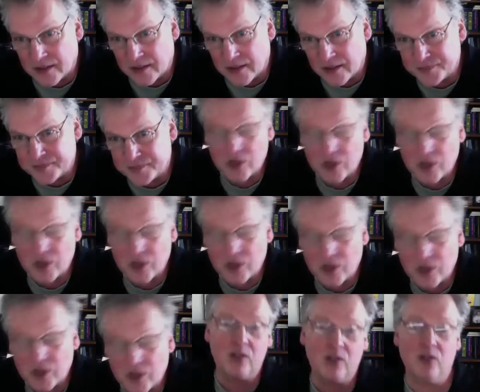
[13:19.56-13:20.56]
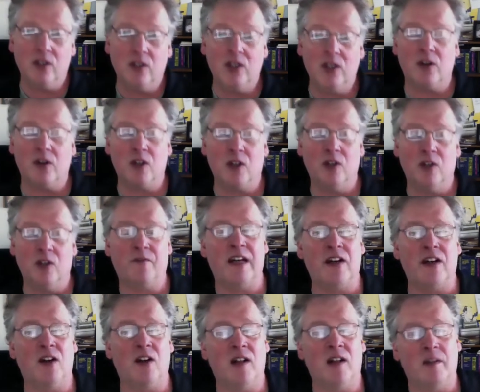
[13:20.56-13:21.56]
So you can find
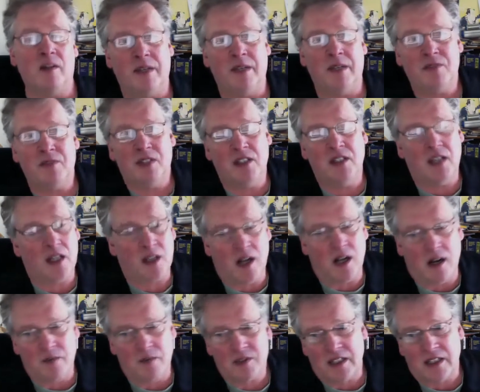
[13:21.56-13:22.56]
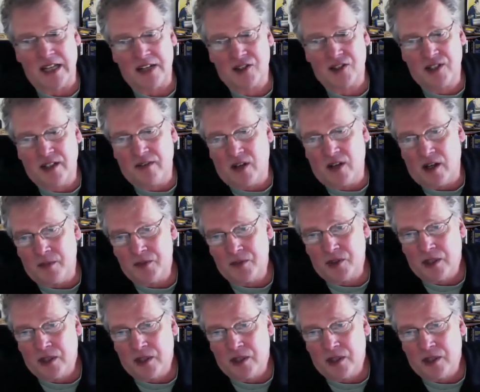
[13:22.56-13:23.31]
it all at bmc.com/devops.